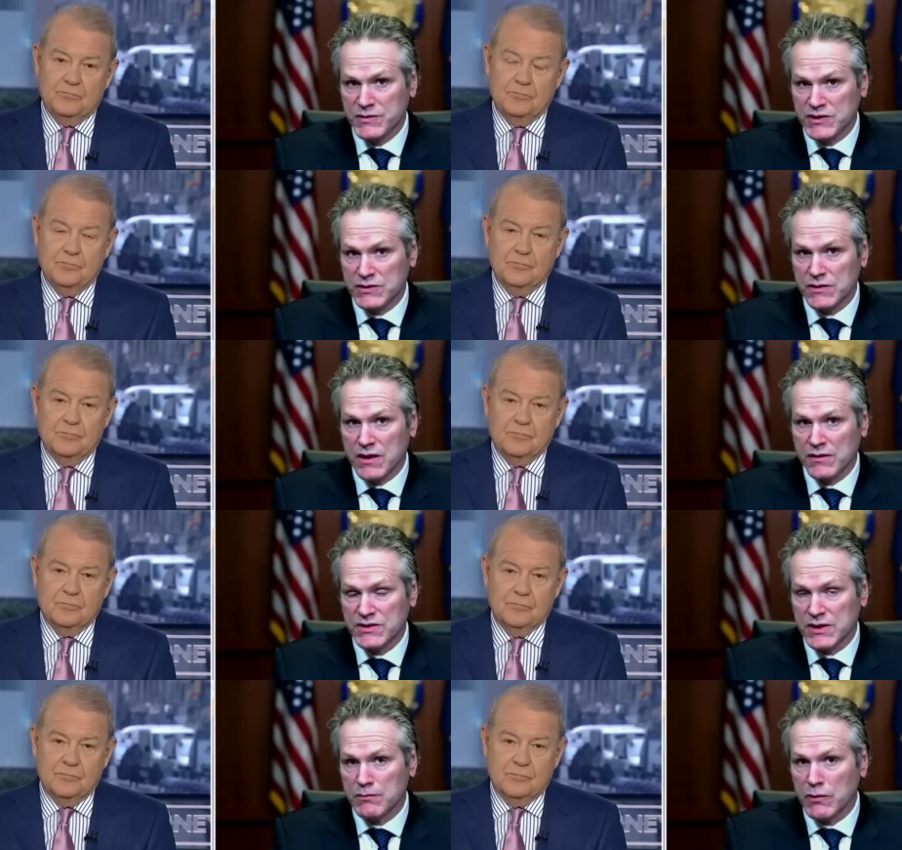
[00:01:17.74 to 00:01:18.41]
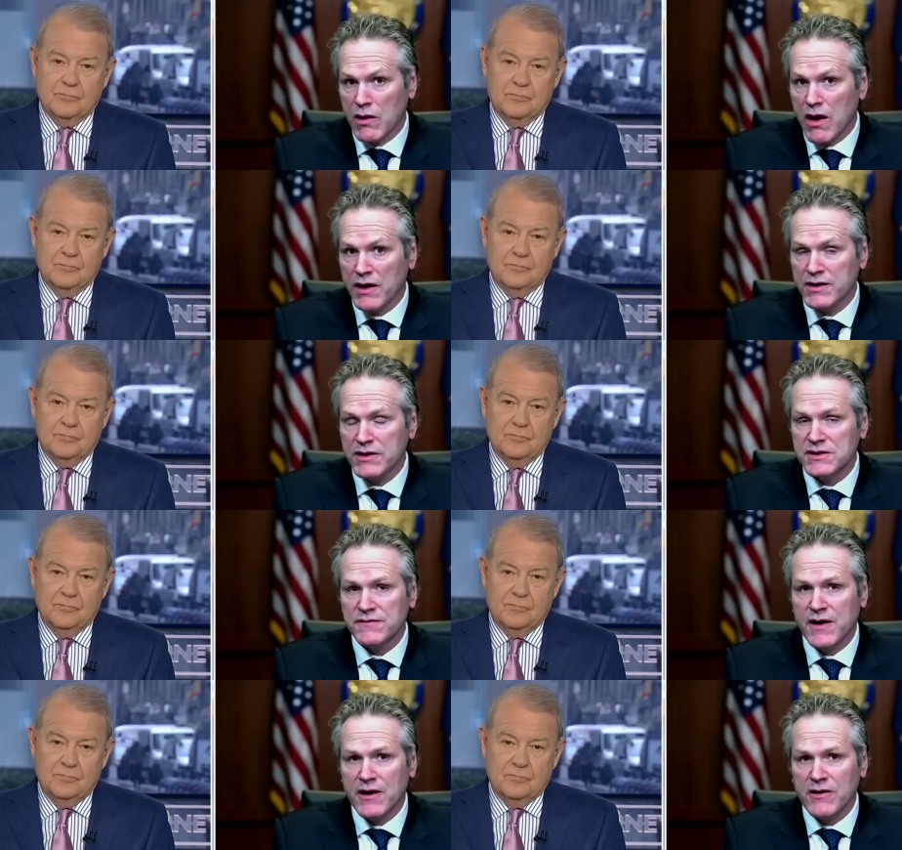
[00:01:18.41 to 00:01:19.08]
Speaker 1: uh, some law he's
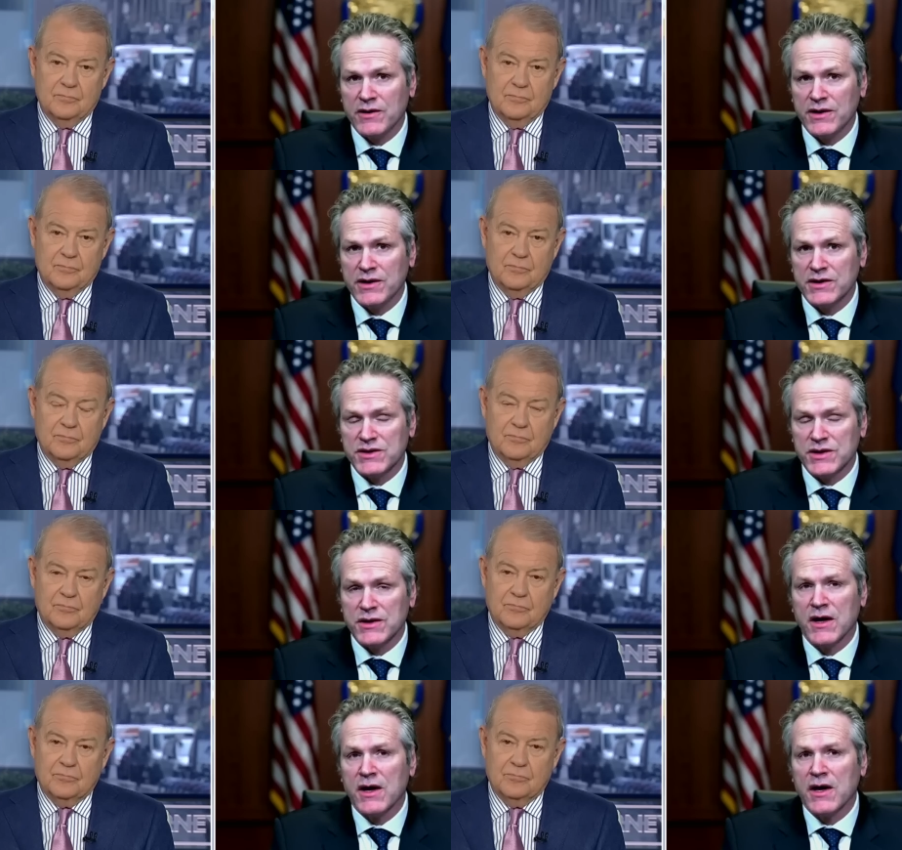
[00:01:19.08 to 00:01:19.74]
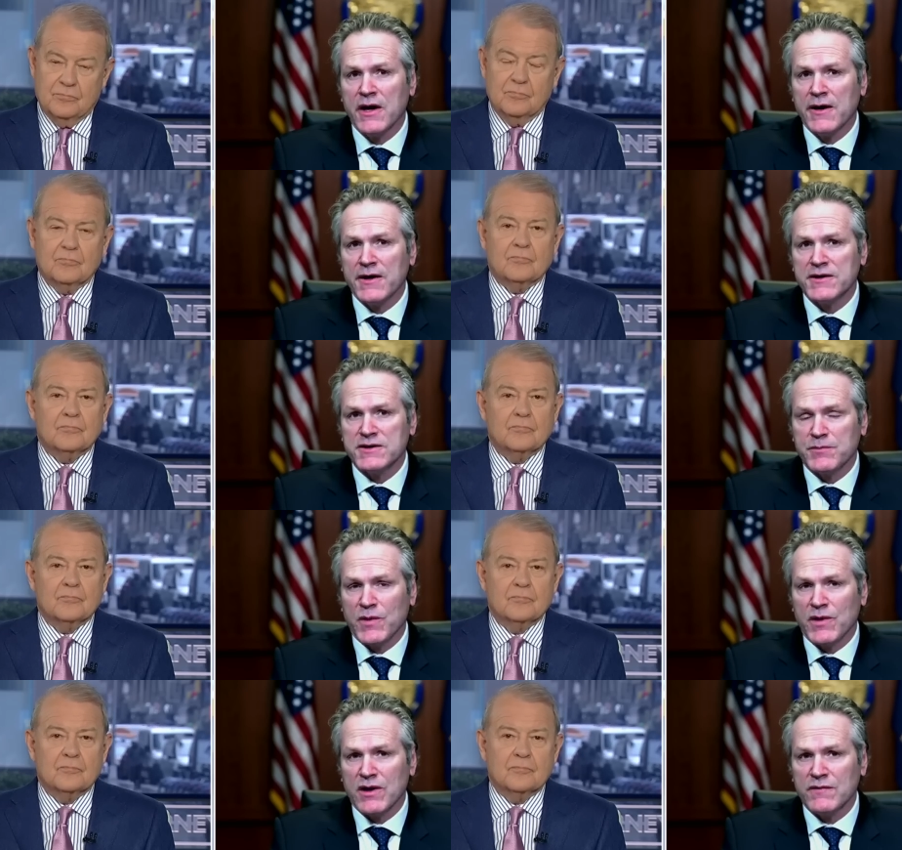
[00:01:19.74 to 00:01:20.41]
following. Is it is it
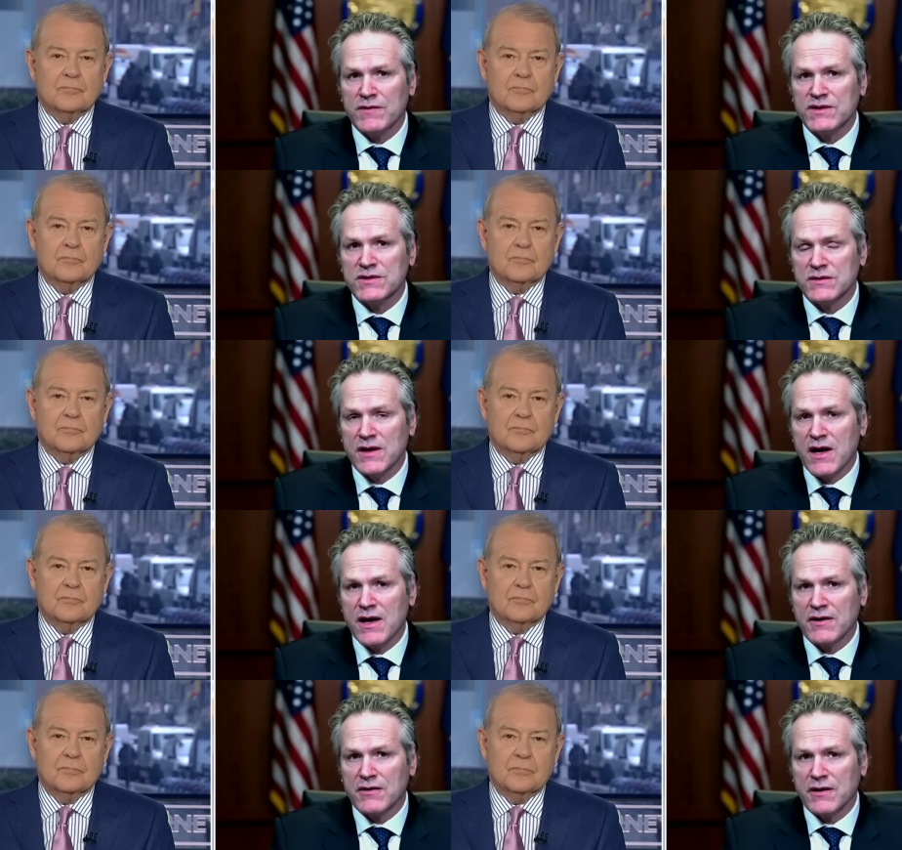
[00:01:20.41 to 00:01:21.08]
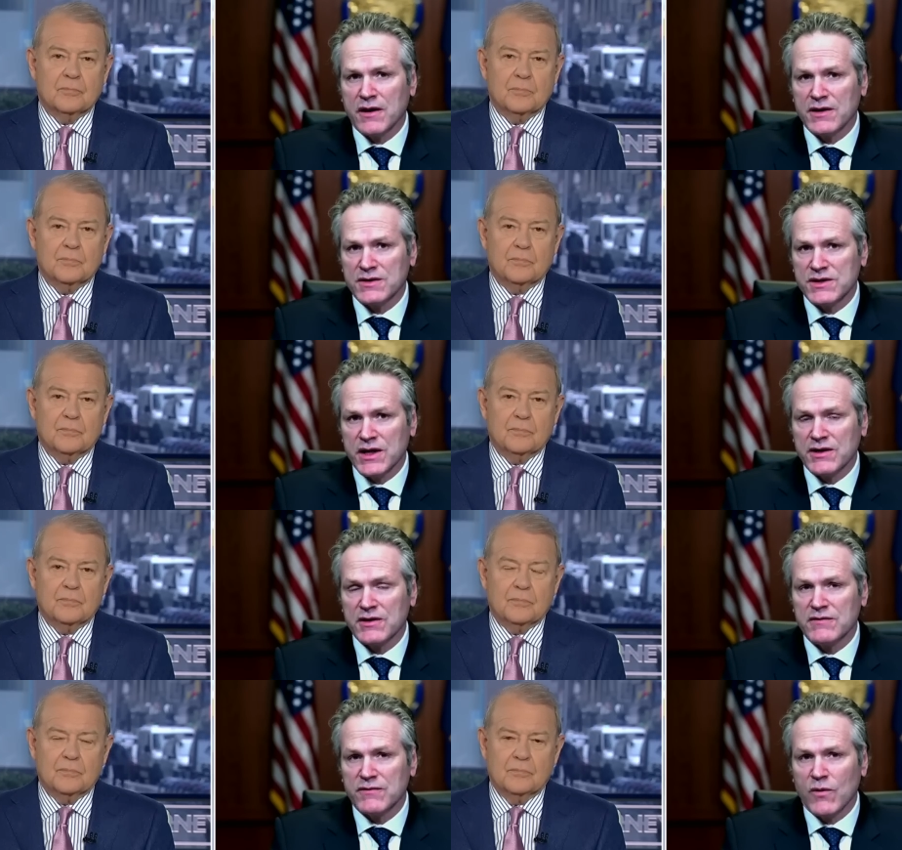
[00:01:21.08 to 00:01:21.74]
part of his of uh,
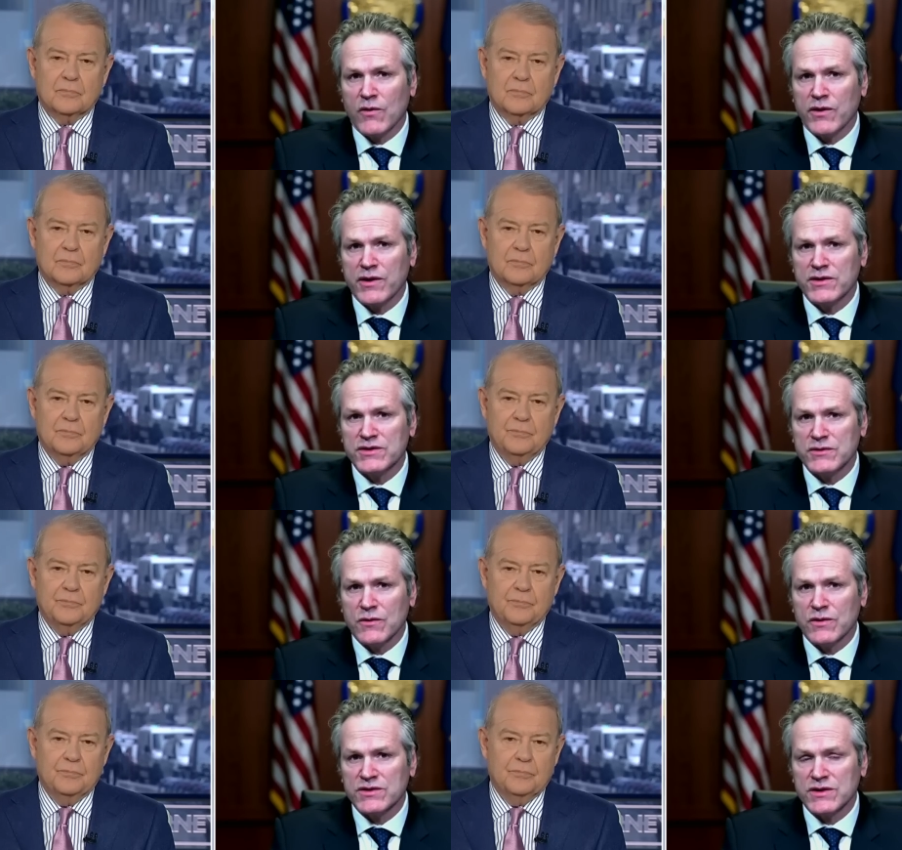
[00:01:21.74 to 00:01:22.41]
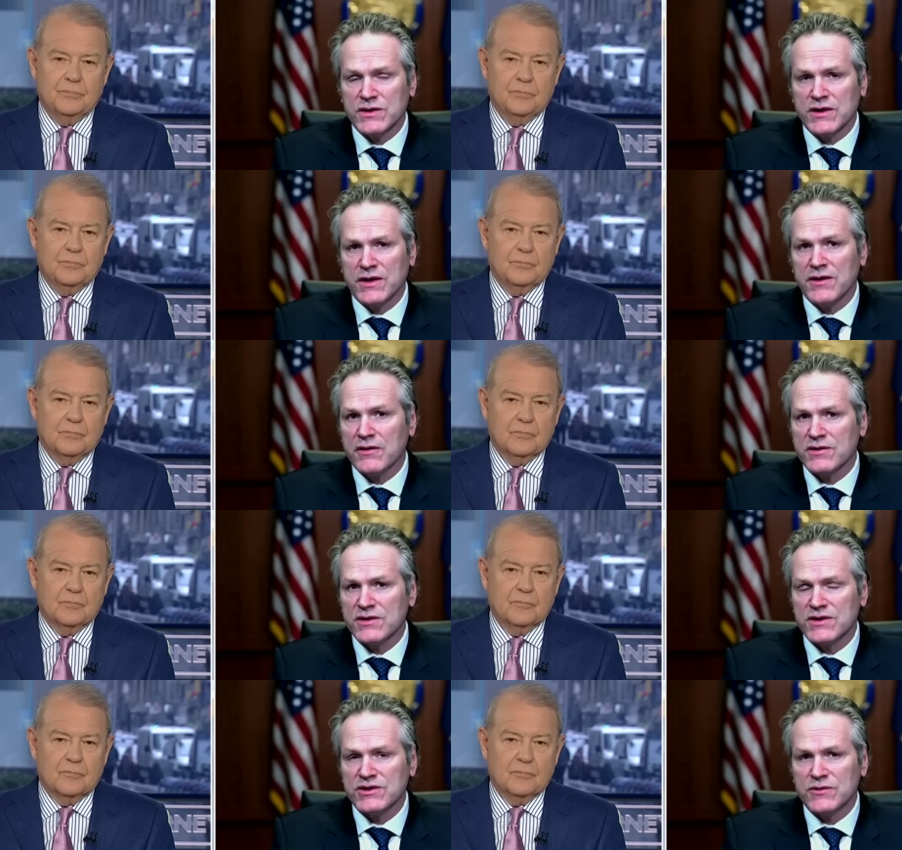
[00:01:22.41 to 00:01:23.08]
executive orders, or is it another
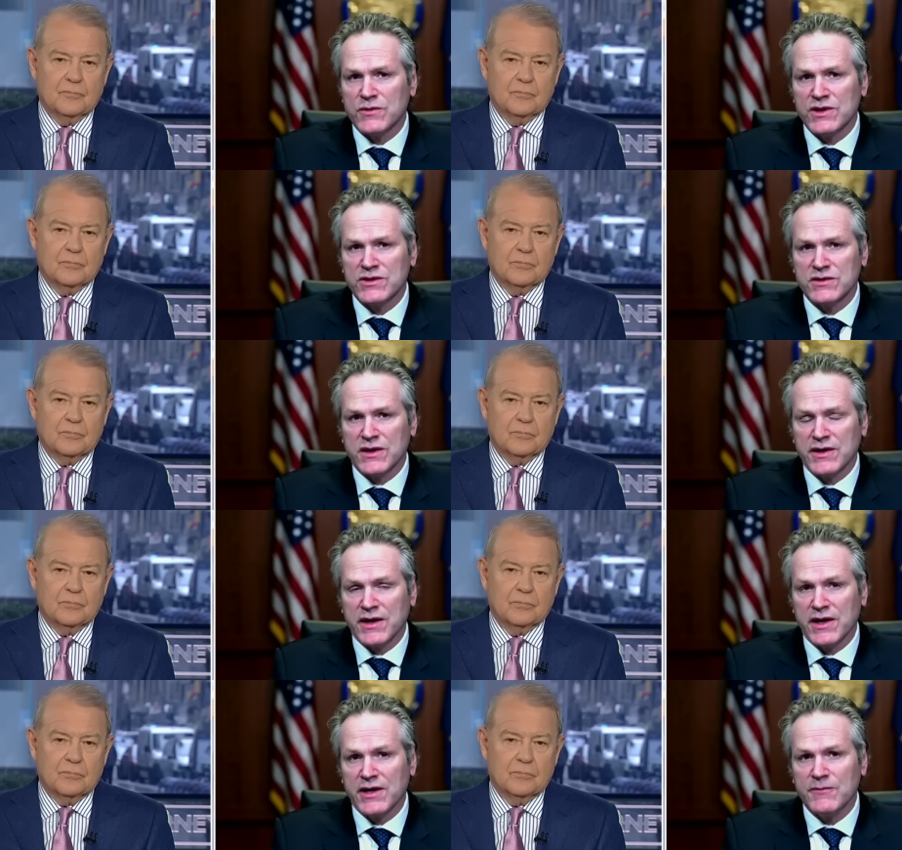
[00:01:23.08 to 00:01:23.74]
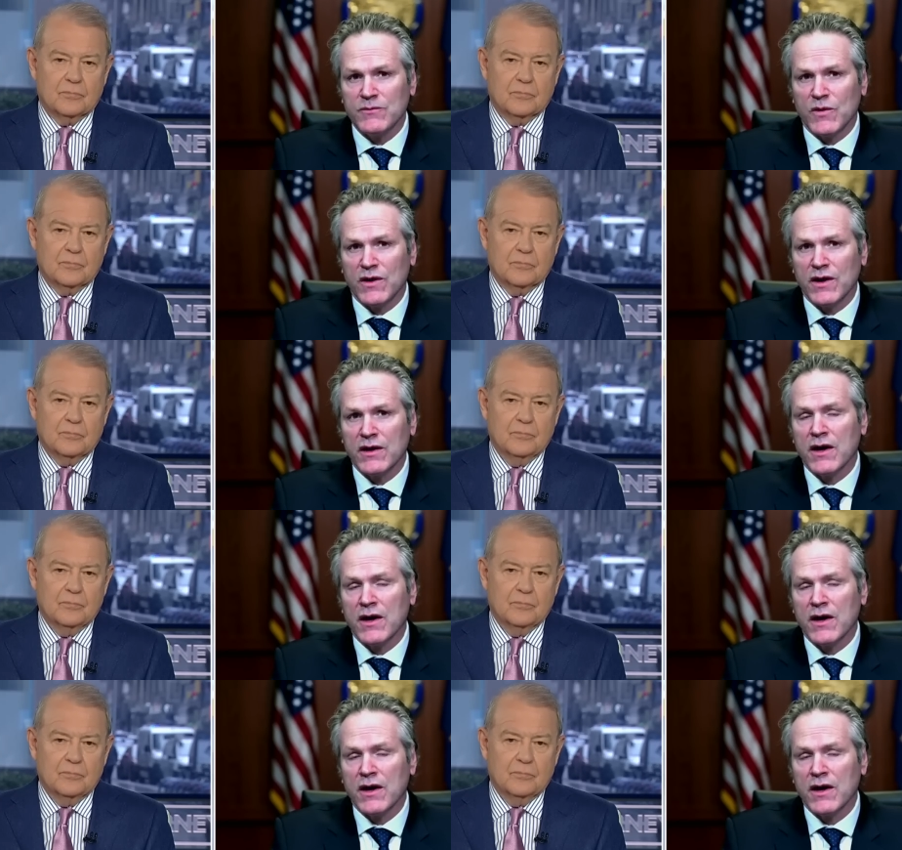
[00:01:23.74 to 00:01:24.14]
situation like ANWR,